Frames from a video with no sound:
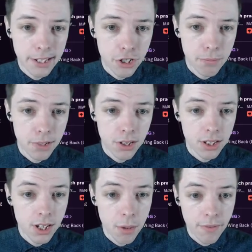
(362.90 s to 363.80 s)
because no
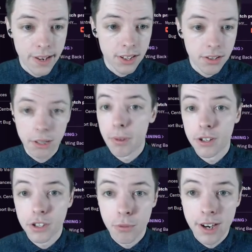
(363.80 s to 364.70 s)
offence to Alberto
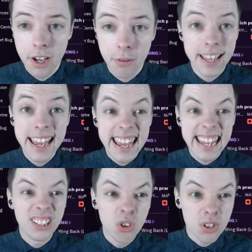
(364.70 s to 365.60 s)
Moreno, he
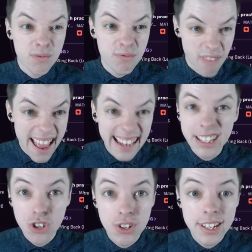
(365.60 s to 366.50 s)
looks fairly good
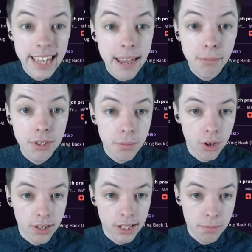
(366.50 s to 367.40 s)
in game, to be
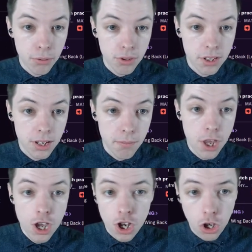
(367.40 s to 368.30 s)
honest, but
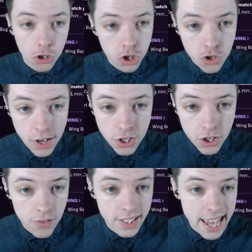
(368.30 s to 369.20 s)
concentration of a
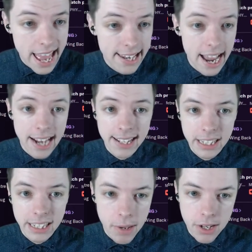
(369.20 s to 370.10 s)
10,
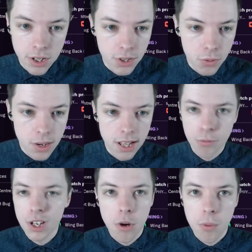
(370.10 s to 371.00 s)
anticipation of a 12, we know
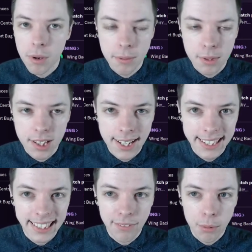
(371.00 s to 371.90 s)
what he was like at
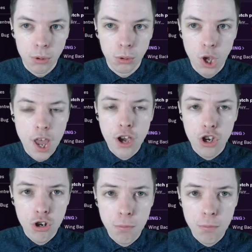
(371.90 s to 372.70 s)
Liverpool, could be a